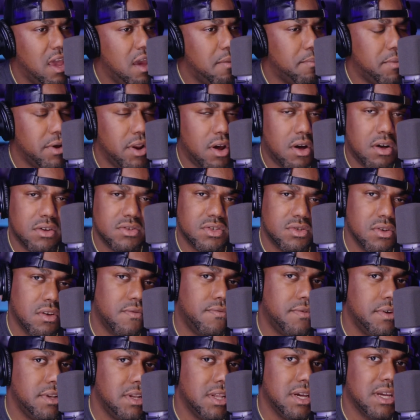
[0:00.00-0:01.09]
But also, if
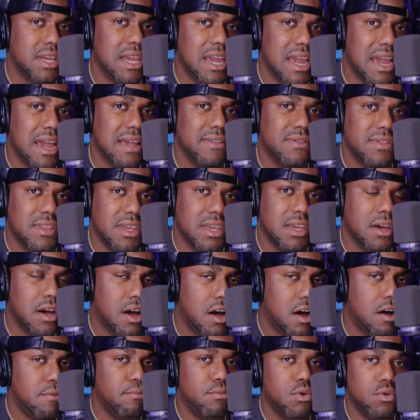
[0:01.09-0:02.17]
we look at the
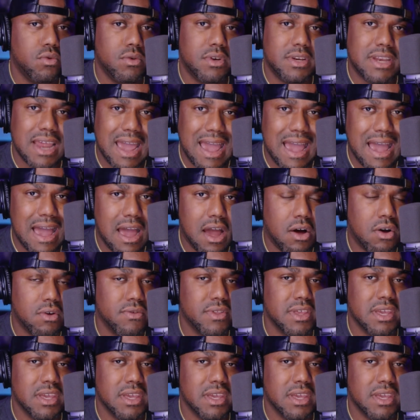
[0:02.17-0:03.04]
humble DAO,